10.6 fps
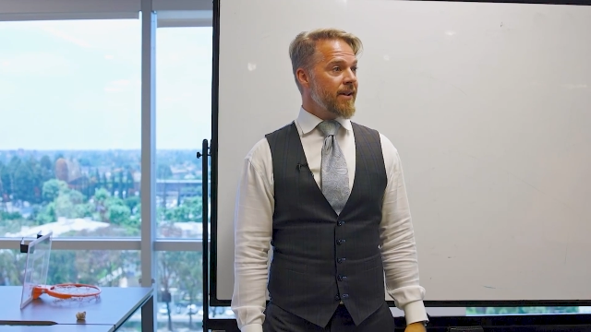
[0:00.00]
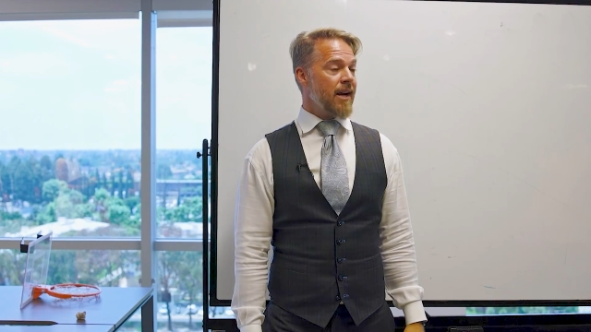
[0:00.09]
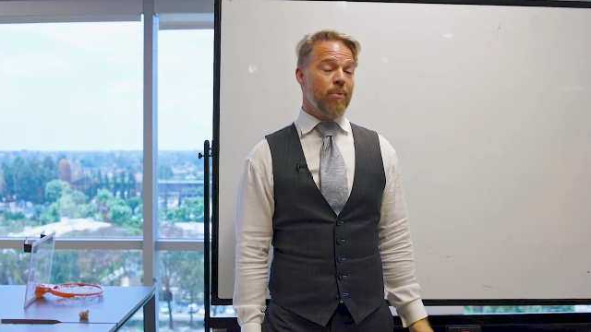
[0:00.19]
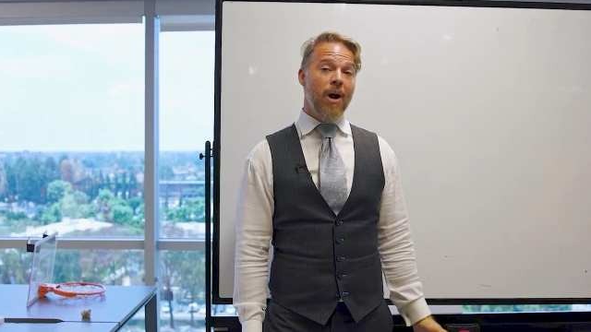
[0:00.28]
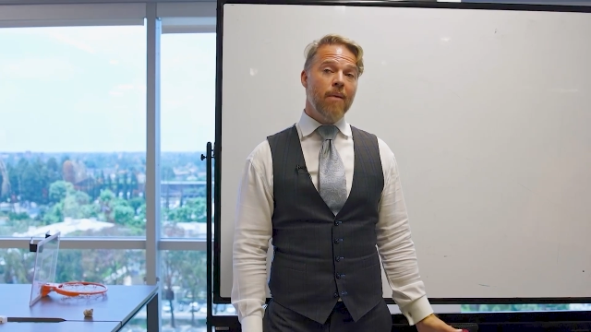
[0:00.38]

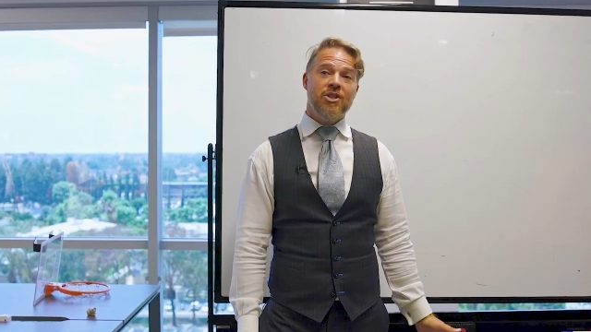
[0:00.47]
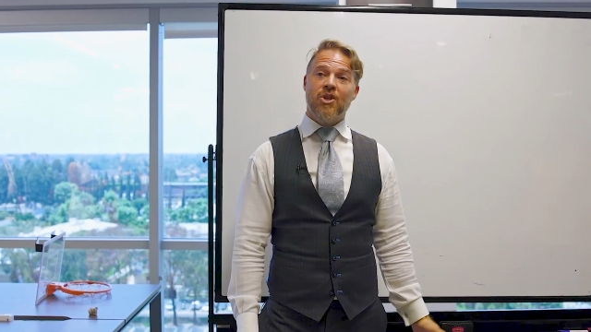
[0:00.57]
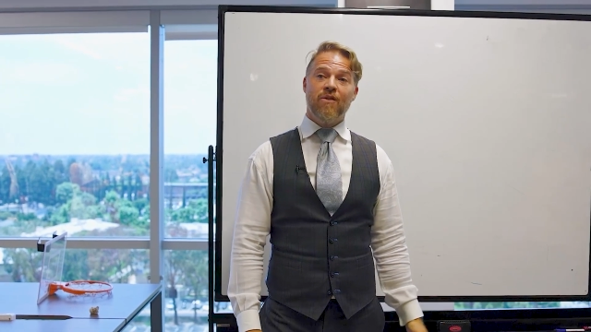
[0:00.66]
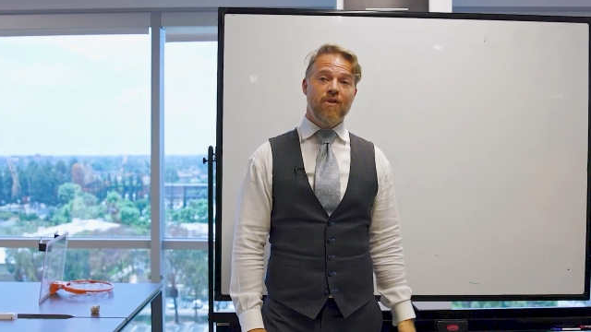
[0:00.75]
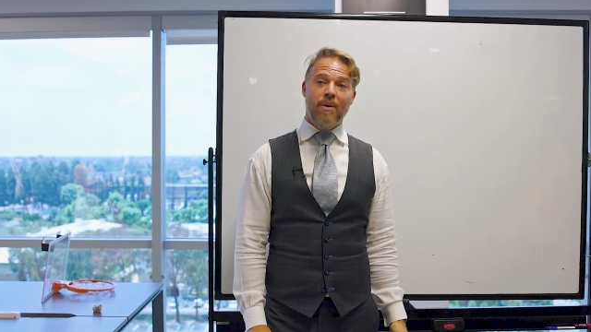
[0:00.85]
And I
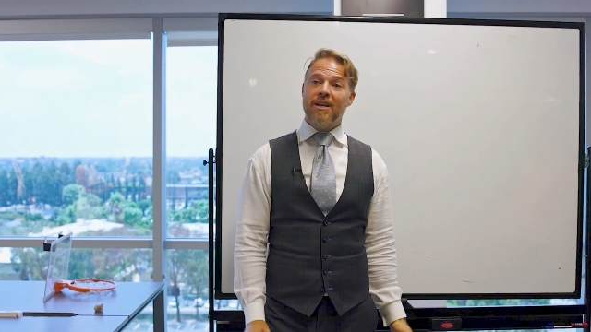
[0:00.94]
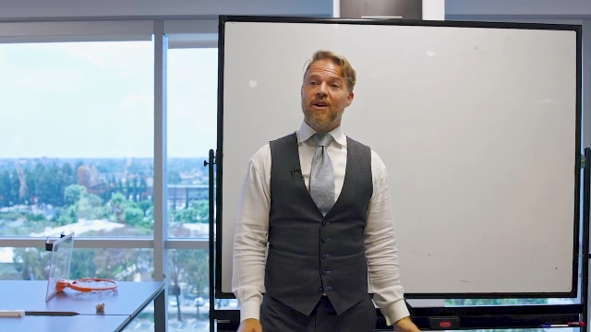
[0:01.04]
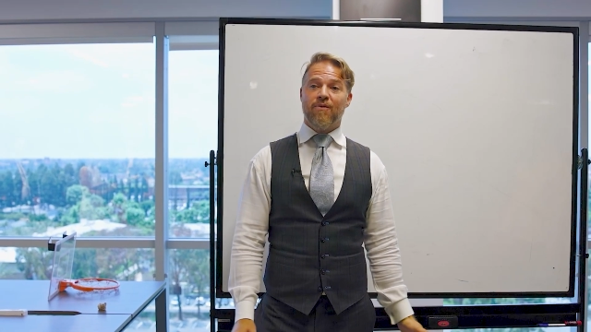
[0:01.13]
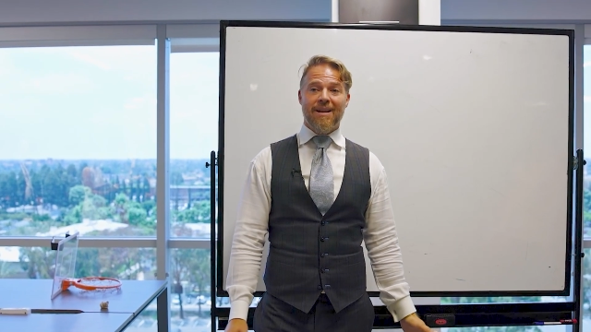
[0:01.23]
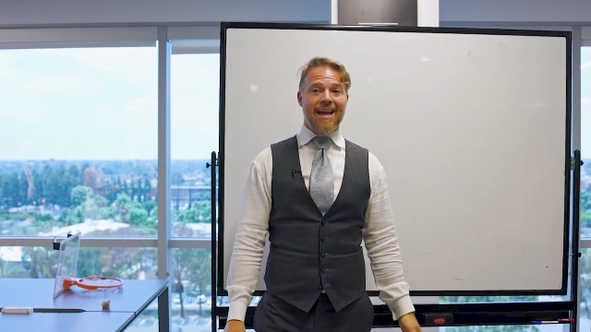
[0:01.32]
promise you, if you've been
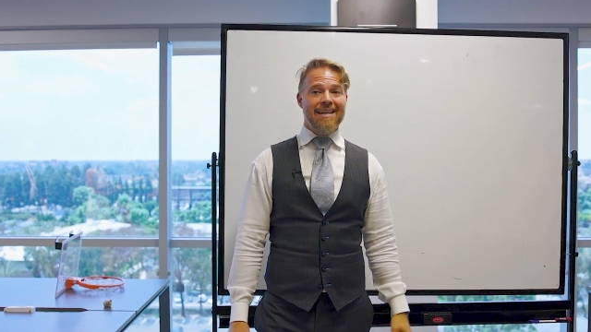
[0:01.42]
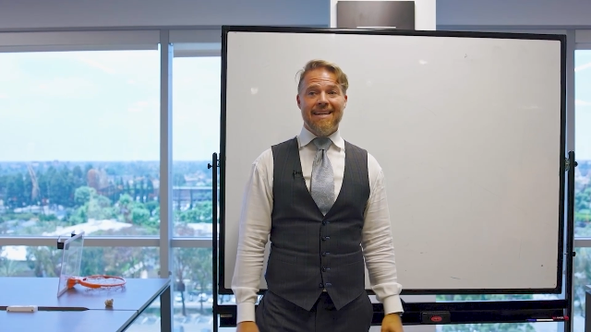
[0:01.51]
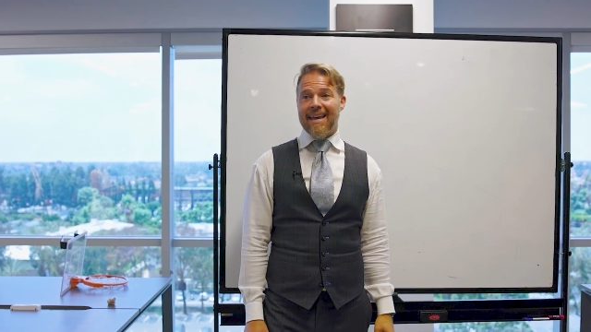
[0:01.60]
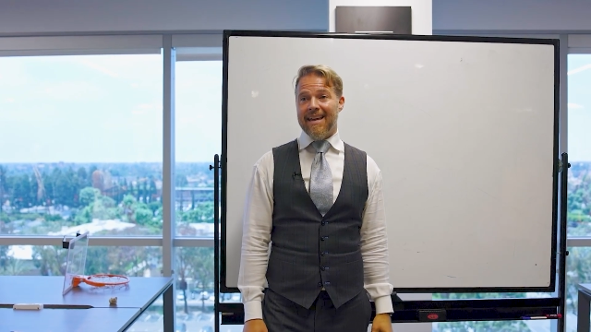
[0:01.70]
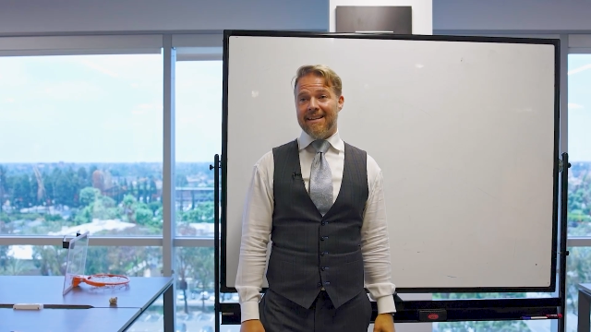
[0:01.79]
here for
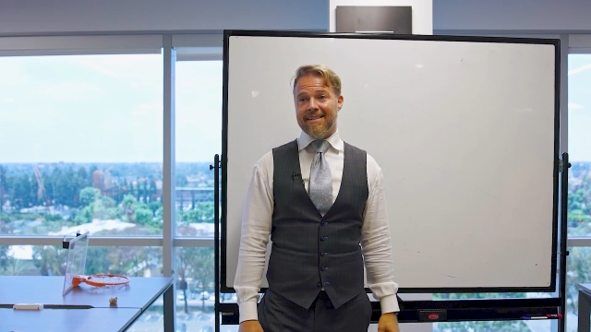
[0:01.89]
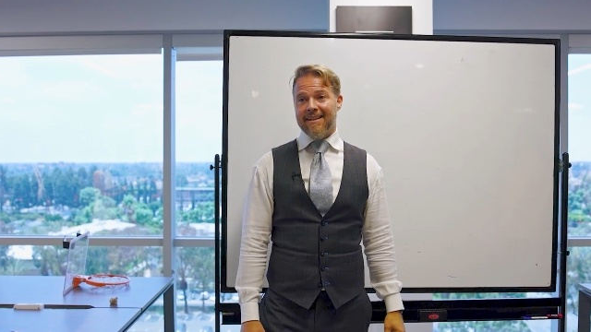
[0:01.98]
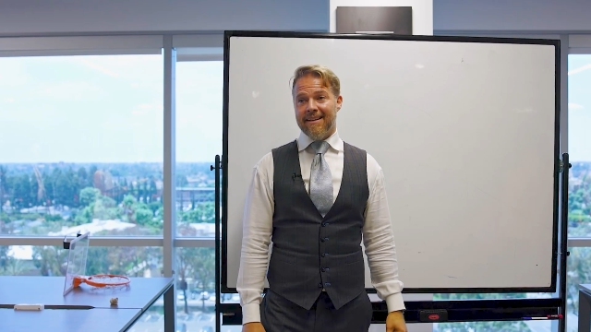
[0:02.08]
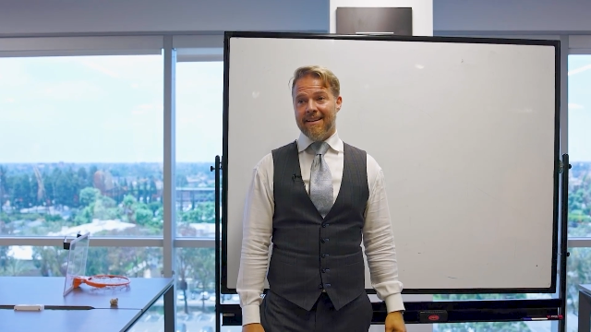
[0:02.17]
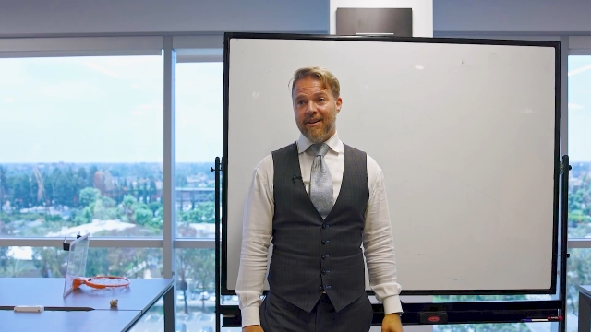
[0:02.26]
90 days,
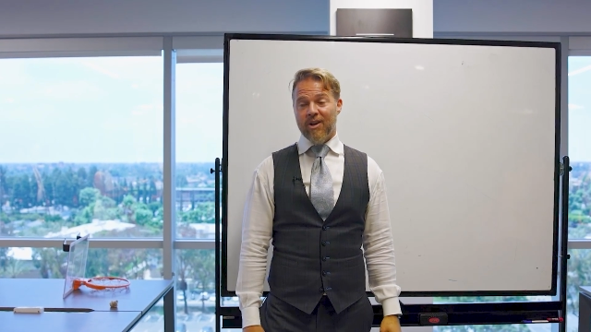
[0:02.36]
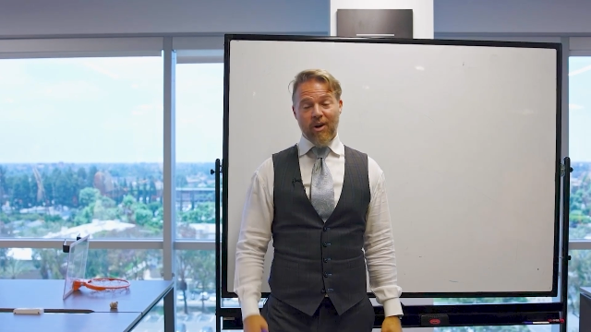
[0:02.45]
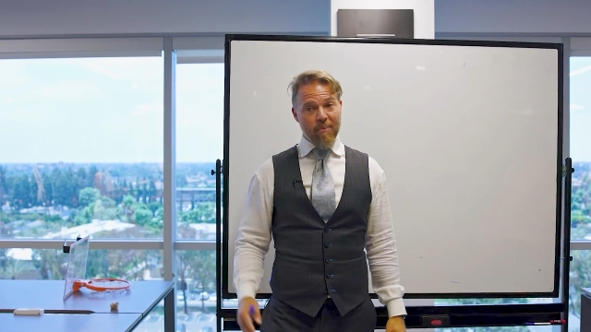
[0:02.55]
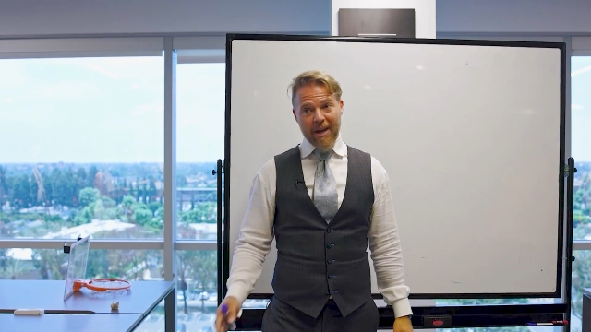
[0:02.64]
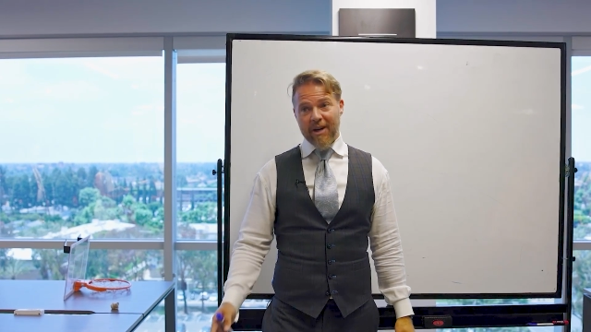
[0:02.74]
you're a